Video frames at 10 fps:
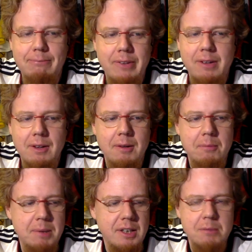the,
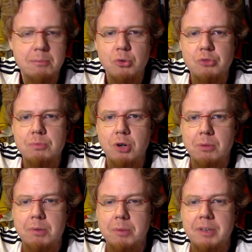being the most pro
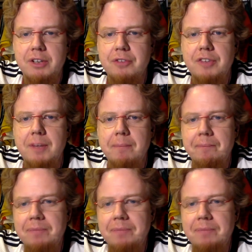prominent of them.